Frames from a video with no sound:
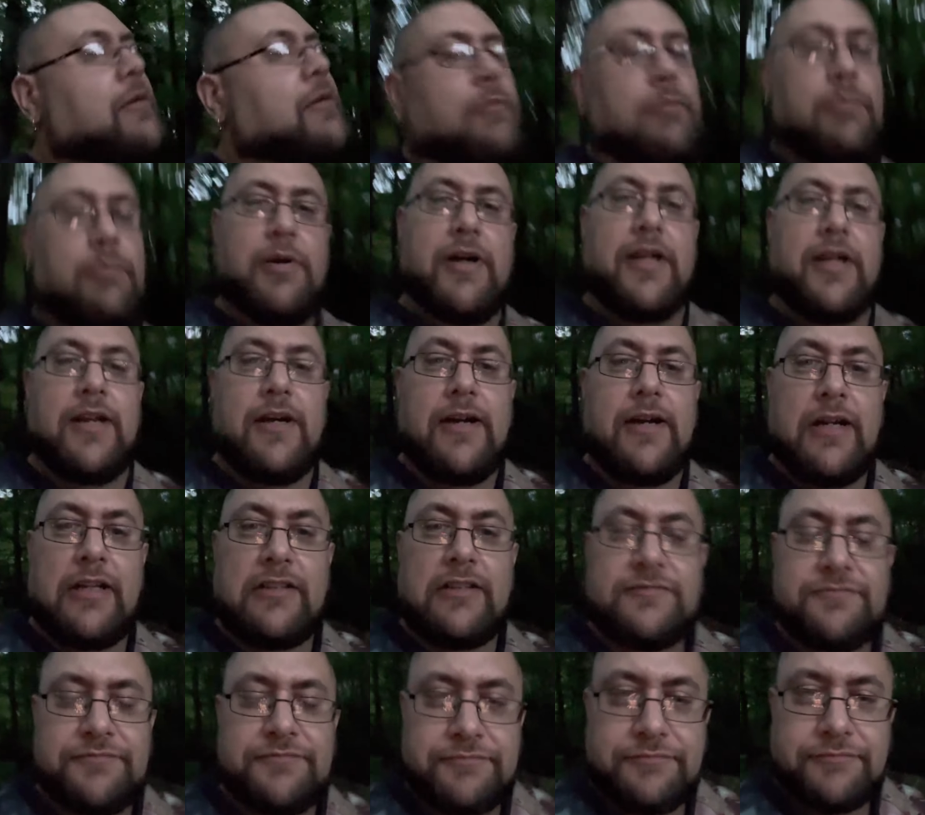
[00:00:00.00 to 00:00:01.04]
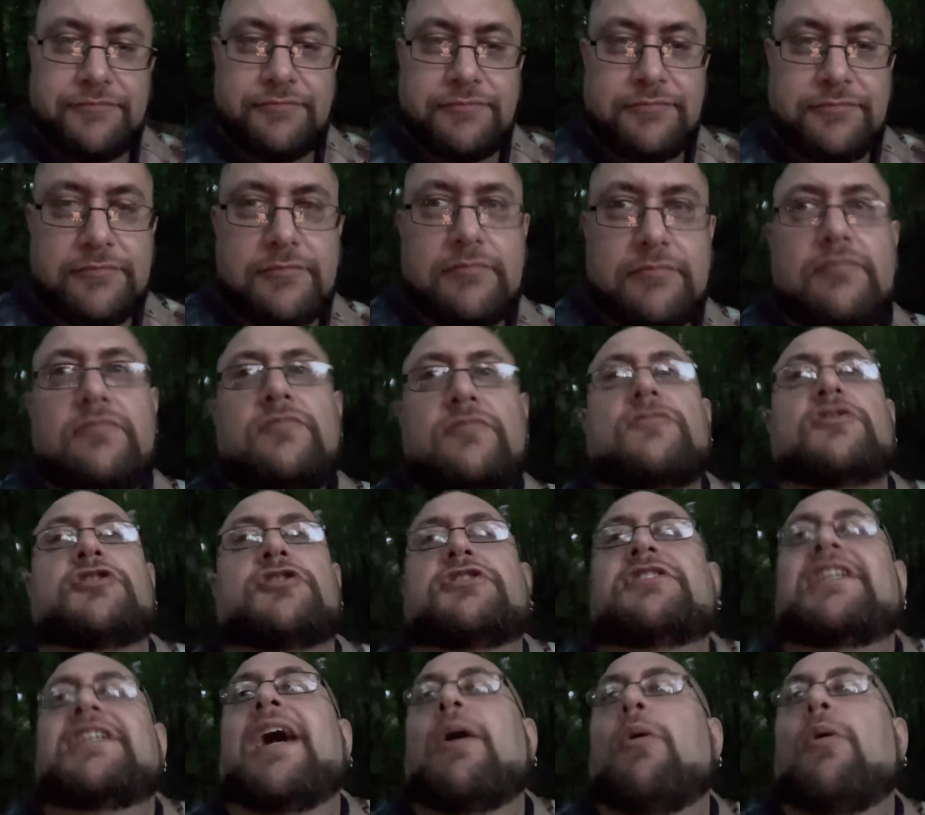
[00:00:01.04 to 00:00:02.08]
But
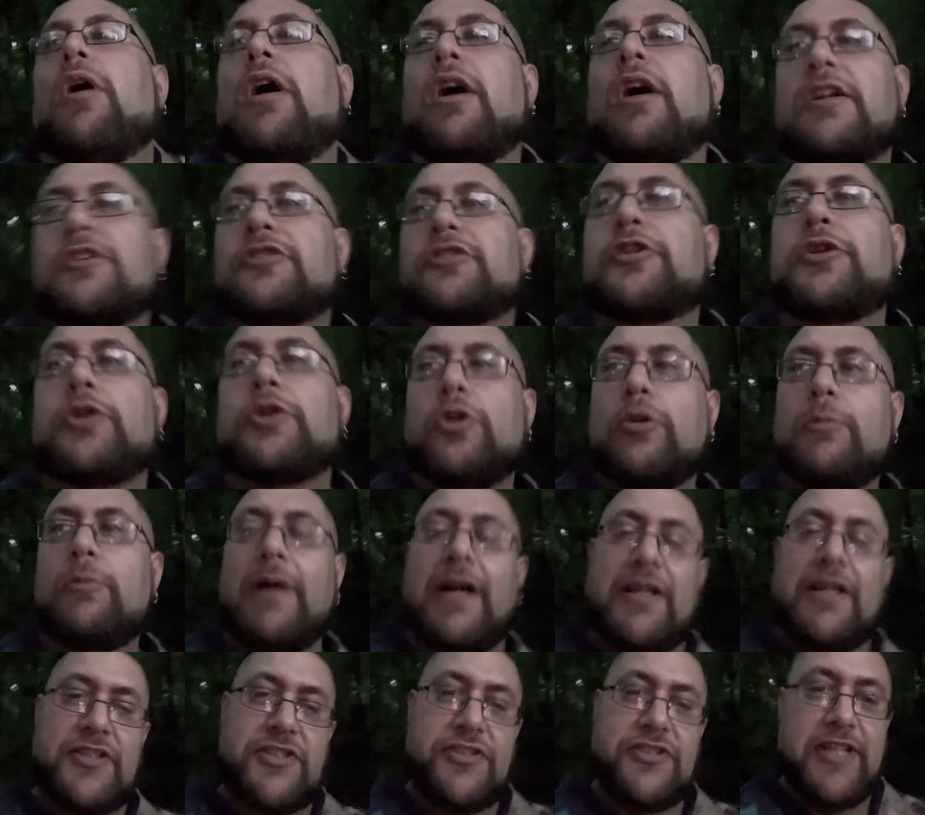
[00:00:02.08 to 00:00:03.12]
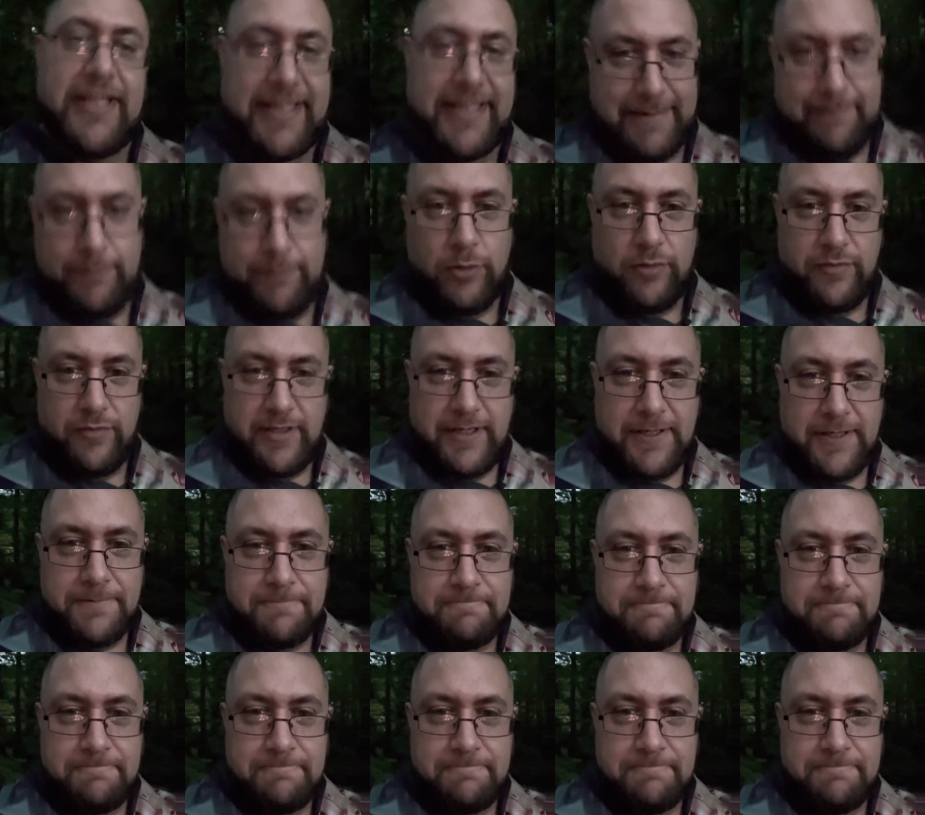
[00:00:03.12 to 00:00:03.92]
so now on to my second movie.